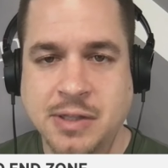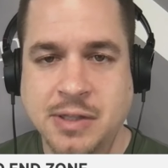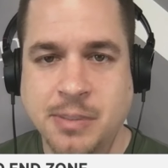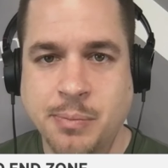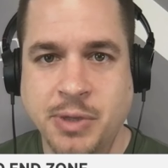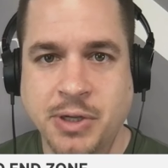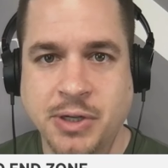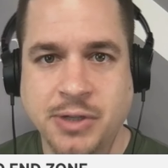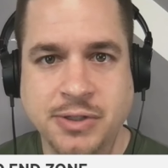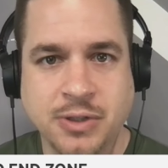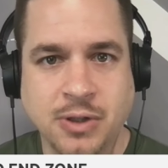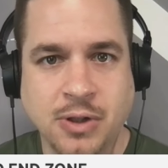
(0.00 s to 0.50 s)
The
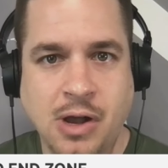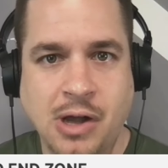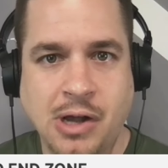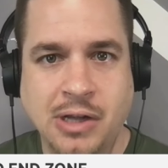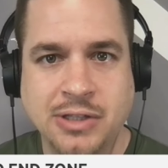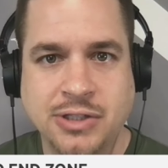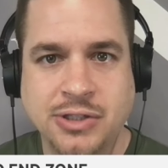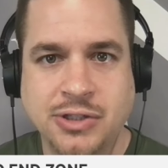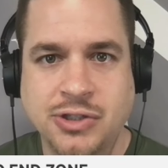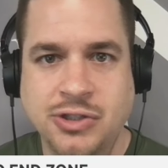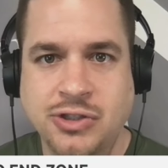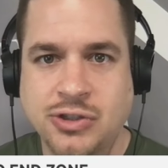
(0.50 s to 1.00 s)
Bills
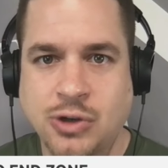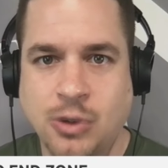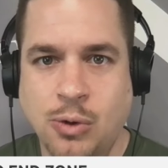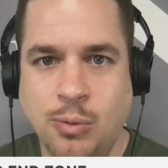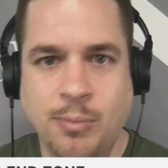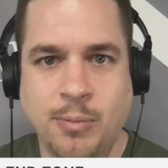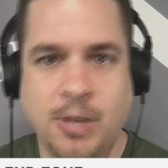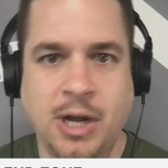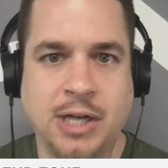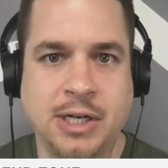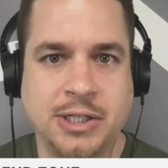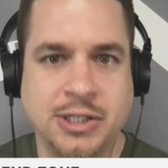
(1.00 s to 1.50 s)
lost so
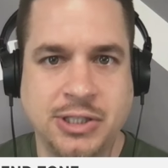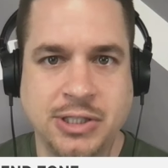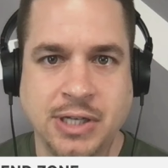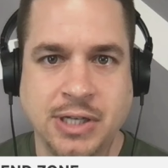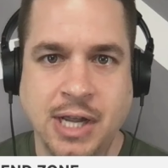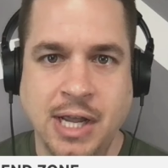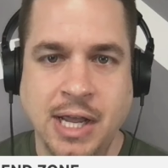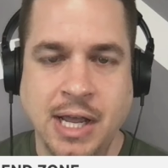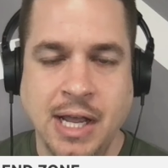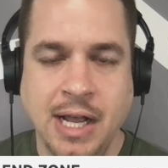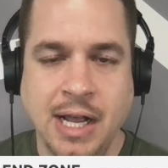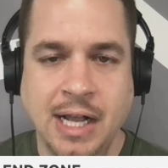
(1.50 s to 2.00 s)
much
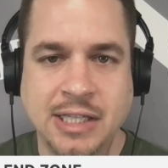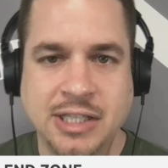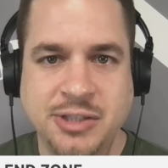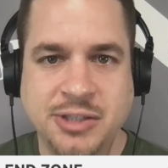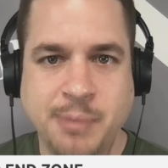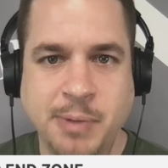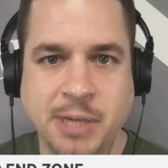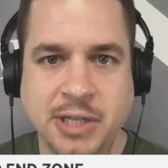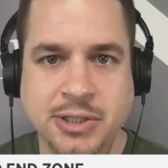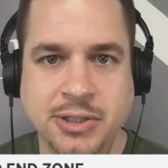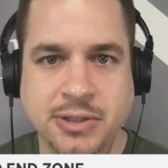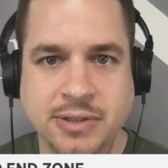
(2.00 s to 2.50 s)
on
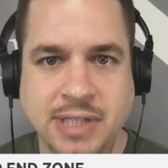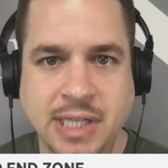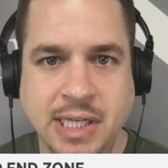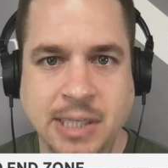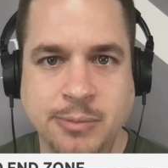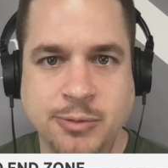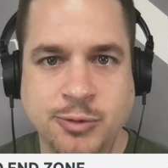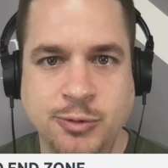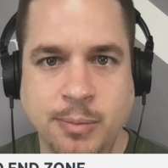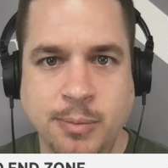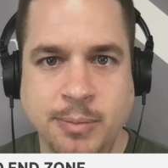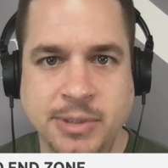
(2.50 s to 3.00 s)
special
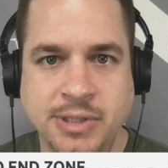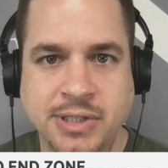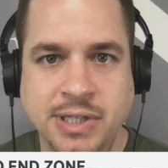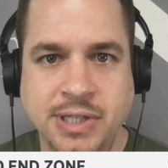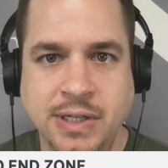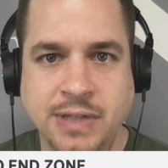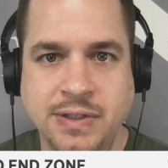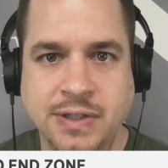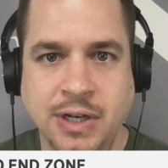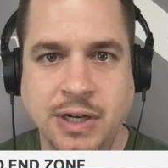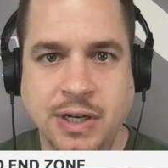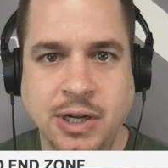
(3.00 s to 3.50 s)
teams from a
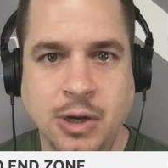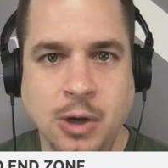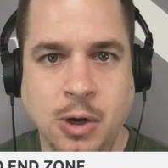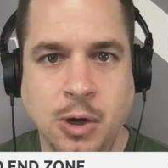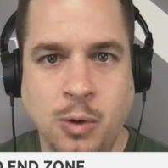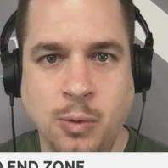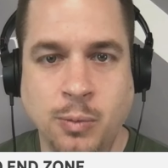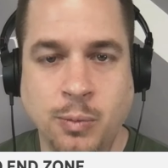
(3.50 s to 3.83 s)
season ago,